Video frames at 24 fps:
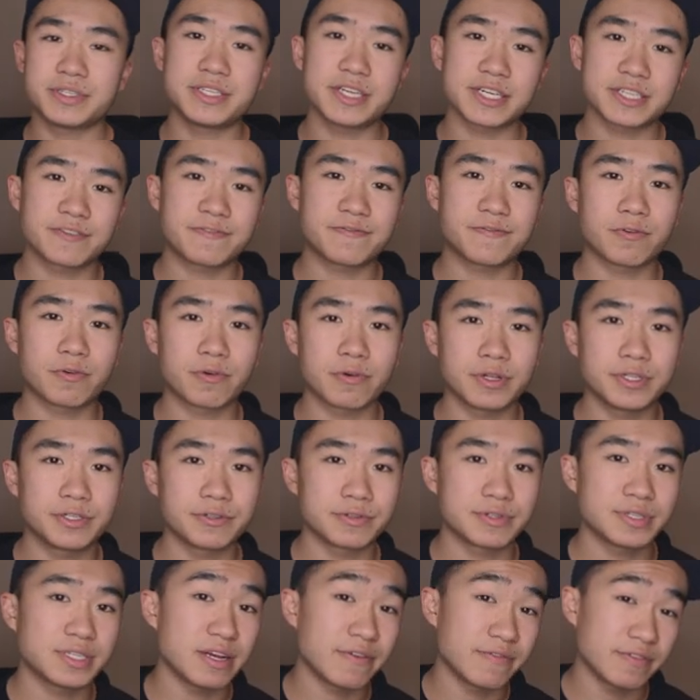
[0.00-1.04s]
six forwards,
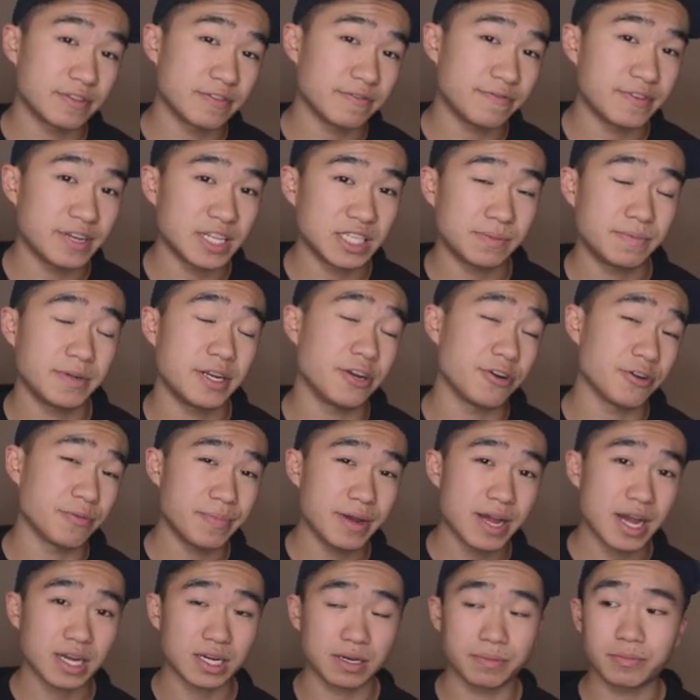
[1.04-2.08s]
your seventh defenseman, and your
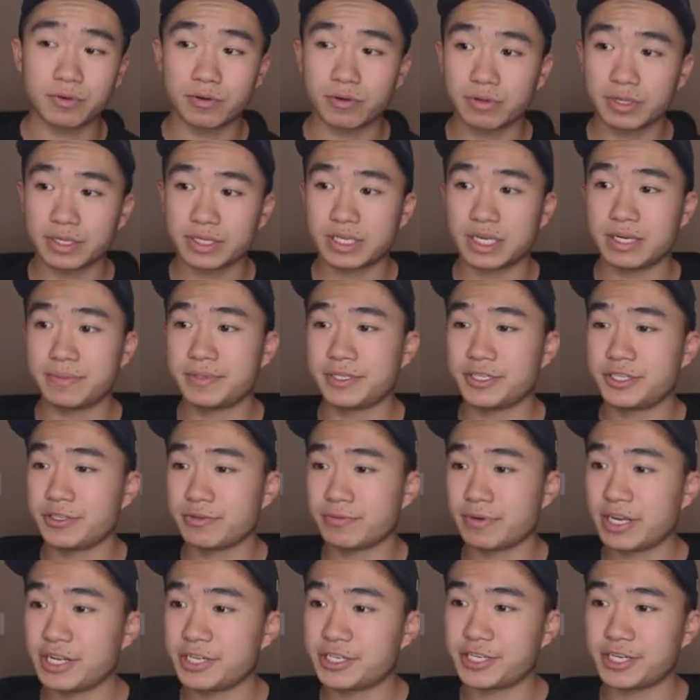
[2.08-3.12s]
backup goalie type
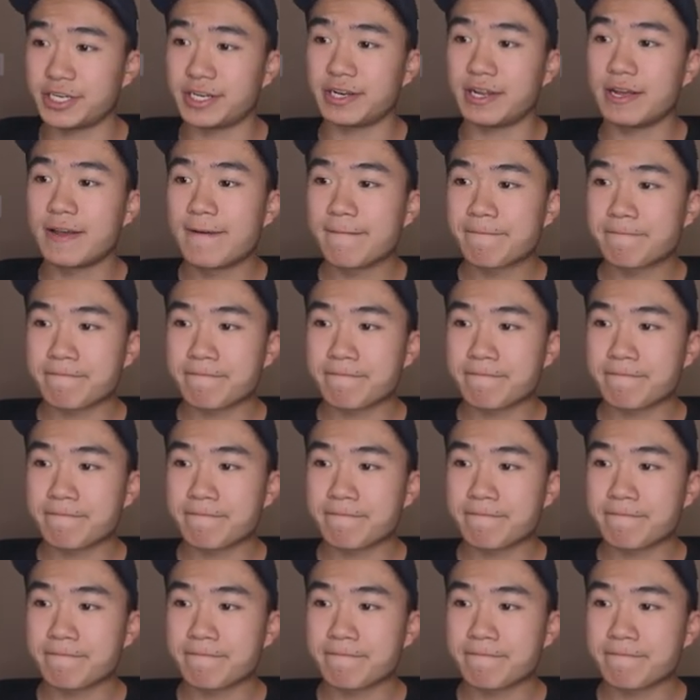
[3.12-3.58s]
situation.